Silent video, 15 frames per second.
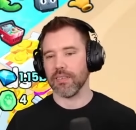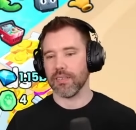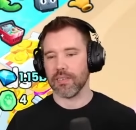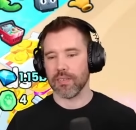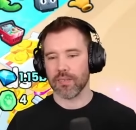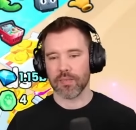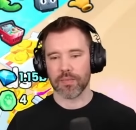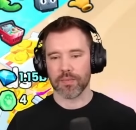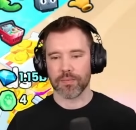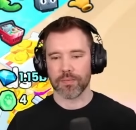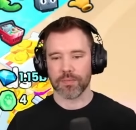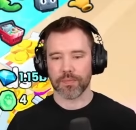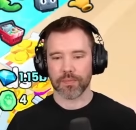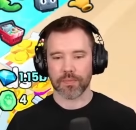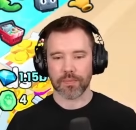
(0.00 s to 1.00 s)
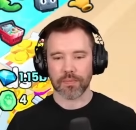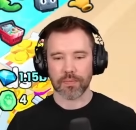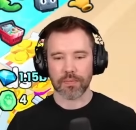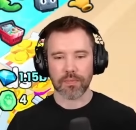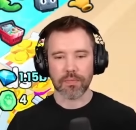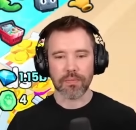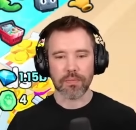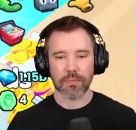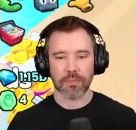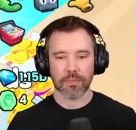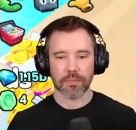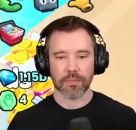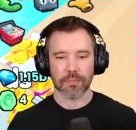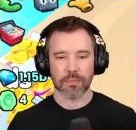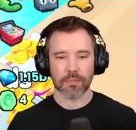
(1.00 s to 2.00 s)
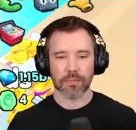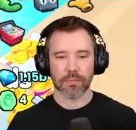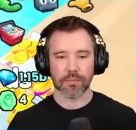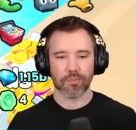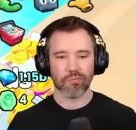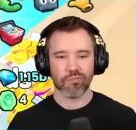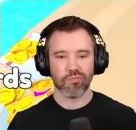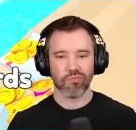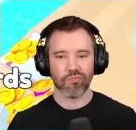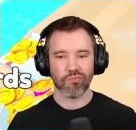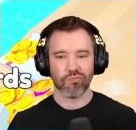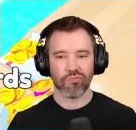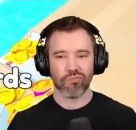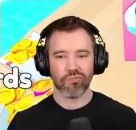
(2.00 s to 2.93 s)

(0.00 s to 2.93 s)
No one is speaking in this clip.